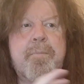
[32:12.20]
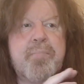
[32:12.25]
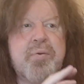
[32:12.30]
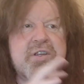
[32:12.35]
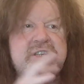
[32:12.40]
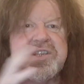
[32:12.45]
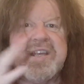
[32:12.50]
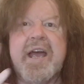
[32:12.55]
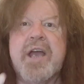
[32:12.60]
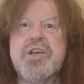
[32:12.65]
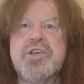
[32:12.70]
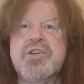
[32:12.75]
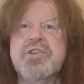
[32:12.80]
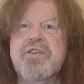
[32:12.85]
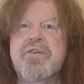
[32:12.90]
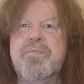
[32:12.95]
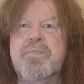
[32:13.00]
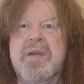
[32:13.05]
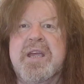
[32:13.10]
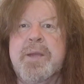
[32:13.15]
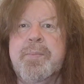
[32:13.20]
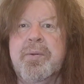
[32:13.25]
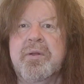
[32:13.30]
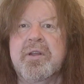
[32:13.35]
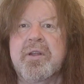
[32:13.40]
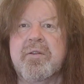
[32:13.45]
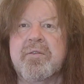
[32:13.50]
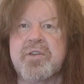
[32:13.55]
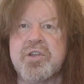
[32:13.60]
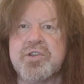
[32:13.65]
procession of
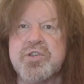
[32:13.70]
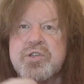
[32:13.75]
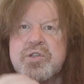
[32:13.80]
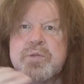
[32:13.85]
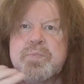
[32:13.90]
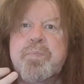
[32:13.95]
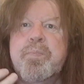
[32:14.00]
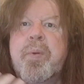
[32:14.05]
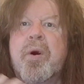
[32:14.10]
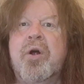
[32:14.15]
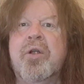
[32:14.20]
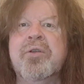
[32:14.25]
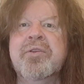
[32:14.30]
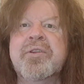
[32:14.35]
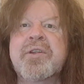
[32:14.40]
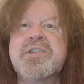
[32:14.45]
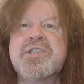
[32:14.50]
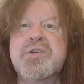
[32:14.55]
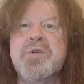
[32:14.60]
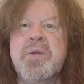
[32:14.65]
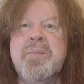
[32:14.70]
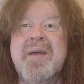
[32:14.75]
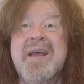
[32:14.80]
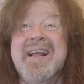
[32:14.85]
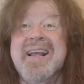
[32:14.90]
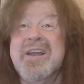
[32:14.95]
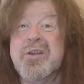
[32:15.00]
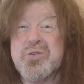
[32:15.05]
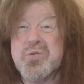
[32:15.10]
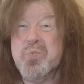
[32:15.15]
people that just bond to him.
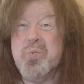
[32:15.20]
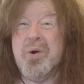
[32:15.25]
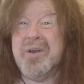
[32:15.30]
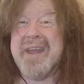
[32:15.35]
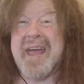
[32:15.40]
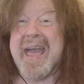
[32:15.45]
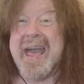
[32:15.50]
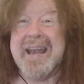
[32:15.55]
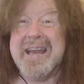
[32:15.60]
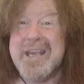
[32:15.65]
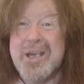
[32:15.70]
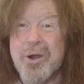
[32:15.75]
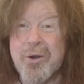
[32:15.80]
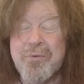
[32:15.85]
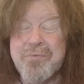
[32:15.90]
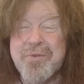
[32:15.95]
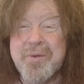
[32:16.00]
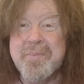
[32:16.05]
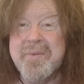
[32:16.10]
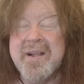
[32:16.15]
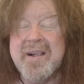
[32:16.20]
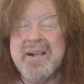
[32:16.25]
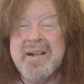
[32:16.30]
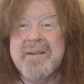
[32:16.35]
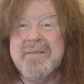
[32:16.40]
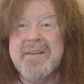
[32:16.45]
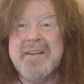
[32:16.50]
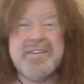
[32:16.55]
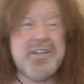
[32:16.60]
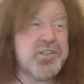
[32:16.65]
He doesn't want any of them.
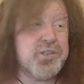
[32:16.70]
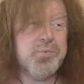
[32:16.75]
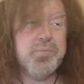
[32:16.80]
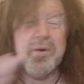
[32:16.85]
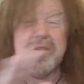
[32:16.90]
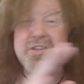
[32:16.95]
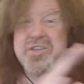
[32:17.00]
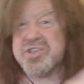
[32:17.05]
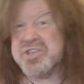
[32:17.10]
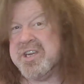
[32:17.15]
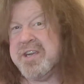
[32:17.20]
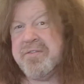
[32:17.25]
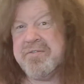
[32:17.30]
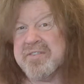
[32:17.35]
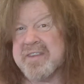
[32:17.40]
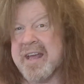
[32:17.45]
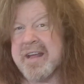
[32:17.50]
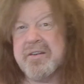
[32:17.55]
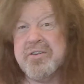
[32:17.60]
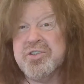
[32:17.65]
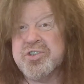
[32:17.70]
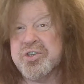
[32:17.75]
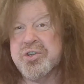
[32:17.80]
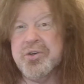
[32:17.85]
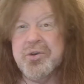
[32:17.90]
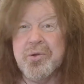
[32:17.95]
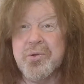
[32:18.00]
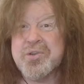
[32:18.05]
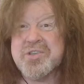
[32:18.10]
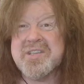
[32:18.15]
He doesn't want Chief Dan
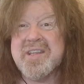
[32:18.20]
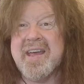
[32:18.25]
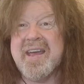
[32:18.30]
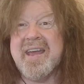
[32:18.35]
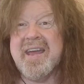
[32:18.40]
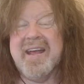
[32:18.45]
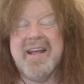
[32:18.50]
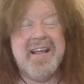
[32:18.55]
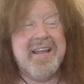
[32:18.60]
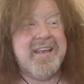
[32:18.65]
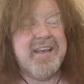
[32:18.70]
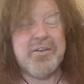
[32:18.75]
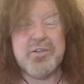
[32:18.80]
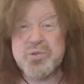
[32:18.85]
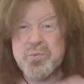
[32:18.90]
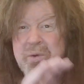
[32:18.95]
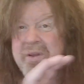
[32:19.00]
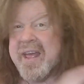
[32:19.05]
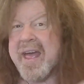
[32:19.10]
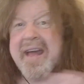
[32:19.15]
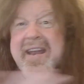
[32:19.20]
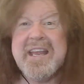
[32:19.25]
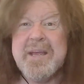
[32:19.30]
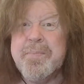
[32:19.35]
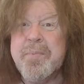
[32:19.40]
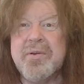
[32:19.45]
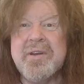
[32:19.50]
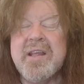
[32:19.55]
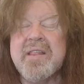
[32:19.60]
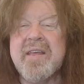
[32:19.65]
George there. He doesn't want
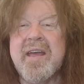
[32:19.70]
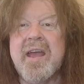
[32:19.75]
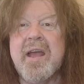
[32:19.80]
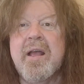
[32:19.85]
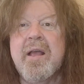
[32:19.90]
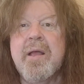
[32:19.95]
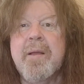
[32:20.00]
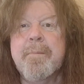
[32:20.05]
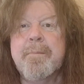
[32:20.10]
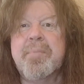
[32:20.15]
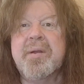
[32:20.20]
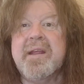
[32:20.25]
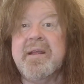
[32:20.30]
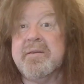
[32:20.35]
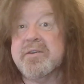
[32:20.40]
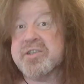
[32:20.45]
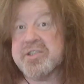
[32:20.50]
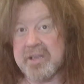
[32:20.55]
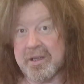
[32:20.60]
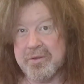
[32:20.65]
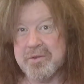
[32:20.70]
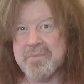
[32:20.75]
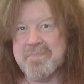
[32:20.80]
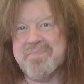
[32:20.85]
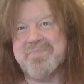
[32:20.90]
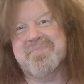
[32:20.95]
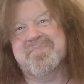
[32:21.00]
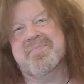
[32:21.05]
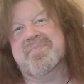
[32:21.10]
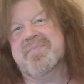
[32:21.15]
anybody there. But
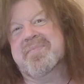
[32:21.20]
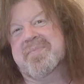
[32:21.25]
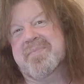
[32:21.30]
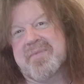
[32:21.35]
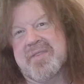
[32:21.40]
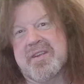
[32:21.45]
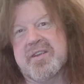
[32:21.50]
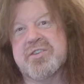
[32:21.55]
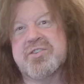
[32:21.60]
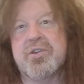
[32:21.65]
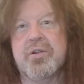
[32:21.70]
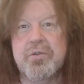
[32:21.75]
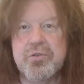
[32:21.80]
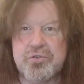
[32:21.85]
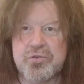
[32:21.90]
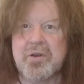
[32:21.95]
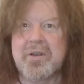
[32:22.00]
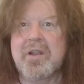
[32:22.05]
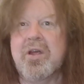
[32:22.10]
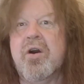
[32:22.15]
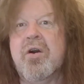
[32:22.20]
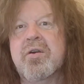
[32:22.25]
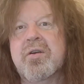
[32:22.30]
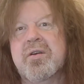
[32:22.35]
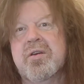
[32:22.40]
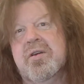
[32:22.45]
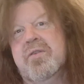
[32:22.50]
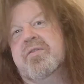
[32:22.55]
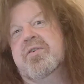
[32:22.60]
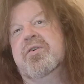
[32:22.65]
Sandra
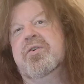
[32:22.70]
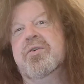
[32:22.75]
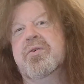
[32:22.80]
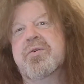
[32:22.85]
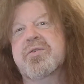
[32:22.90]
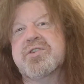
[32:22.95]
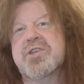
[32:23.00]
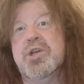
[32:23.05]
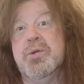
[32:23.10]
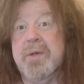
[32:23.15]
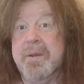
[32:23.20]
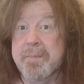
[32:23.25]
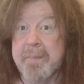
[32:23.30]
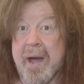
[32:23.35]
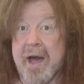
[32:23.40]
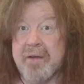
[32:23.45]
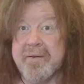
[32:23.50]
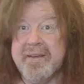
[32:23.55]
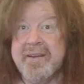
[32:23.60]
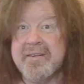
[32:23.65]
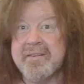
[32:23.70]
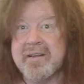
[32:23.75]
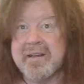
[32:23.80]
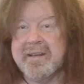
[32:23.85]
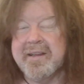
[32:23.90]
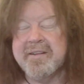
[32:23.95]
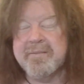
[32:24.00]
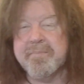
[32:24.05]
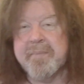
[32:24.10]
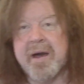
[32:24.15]
Locke, of course, who he married,
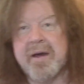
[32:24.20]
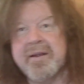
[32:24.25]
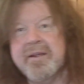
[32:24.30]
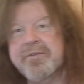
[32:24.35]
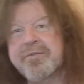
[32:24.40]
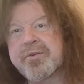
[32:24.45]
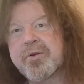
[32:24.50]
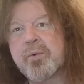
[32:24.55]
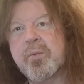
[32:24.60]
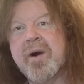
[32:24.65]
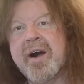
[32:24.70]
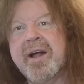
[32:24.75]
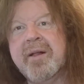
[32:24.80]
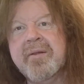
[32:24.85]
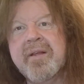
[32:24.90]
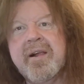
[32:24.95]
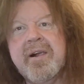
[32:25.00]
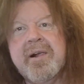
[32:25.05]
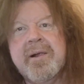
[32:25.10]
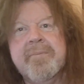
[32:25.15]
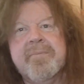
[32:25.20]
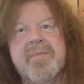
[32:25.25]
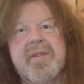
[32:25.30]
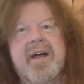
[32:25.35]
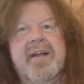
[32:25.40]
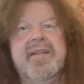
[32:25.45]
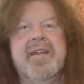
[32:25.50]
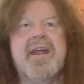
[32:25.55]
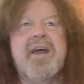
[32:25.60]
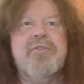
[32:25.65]
Clint married for a while.
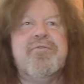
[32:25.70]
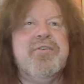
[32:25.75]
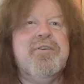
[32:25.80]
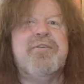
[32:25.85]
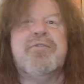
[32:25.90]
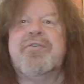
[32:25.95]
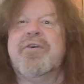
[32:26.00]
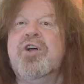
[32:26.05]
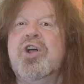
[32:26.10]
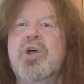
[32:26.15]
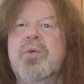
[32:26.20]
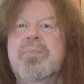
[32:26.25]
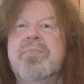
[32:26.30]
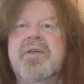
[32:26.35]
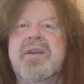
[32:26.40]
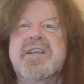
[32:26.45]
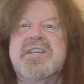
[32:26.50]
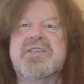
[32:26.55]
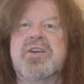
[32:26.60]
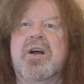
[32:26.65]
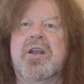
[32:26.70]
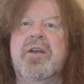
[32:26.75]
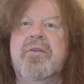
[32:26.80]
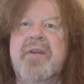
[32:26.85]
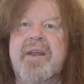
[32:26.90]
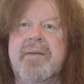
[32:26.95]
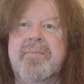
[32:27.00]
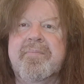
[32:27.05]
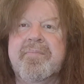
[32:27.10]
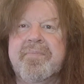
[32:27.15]
And in every film that he's got
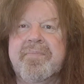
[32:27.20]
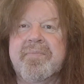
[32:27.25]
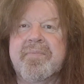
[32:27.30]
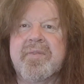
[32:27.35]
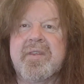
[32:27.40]
her in,